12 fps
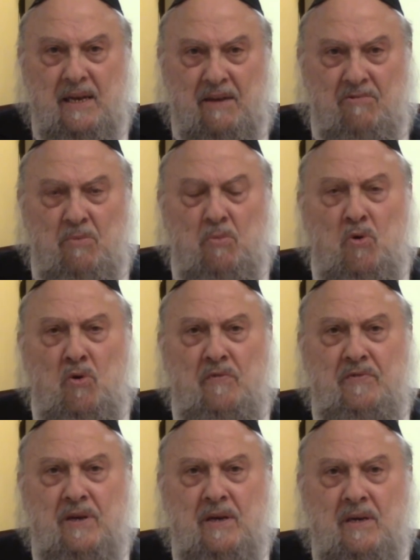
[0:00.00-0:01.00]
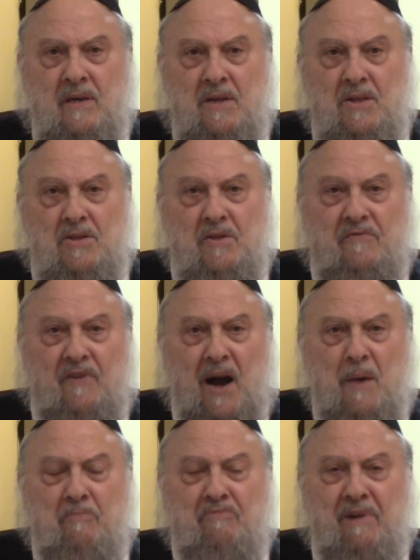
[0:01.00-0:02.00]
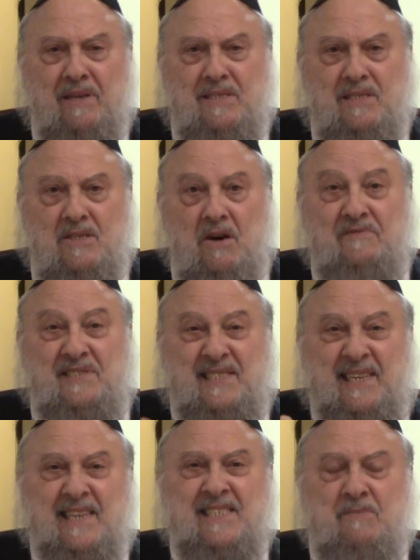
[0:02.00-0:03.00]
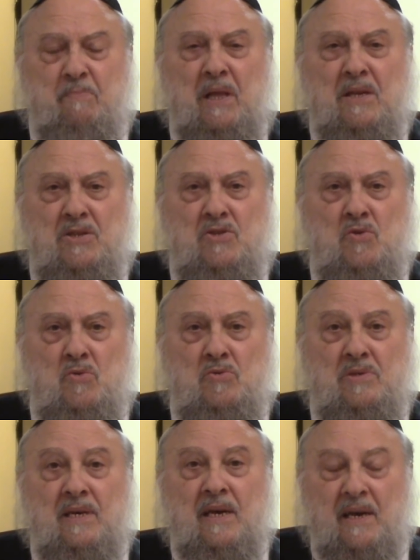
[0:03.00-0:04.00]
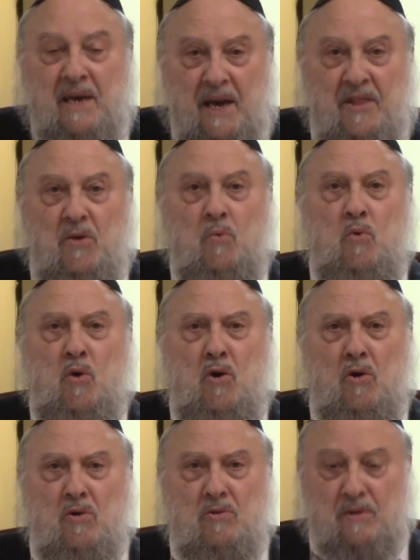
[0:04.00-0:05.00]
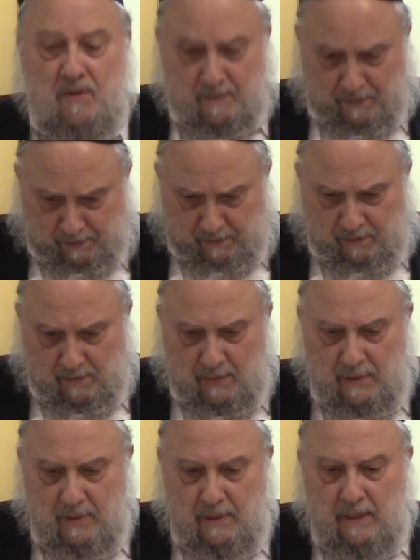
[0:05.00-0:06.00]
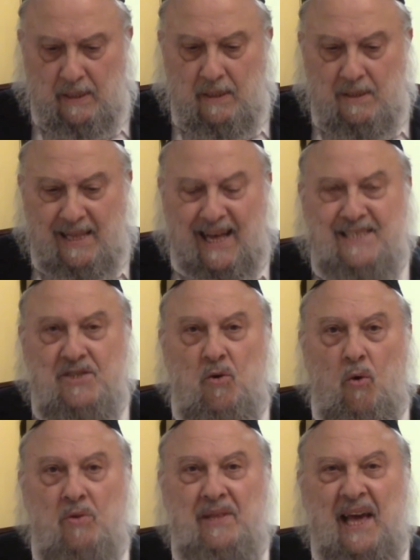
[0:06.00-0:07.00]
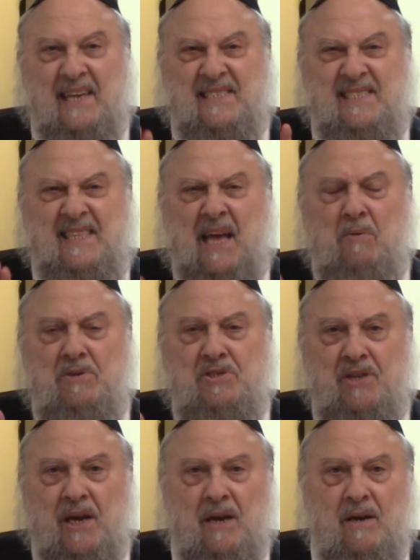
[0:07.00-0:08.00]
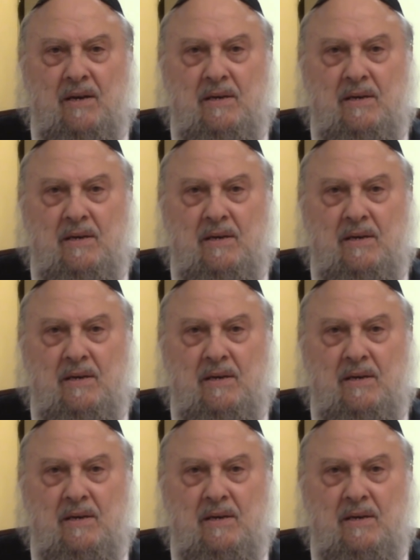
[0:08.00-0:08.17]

removed the divine presence of 6 million Jews in the world. That's called extinguishing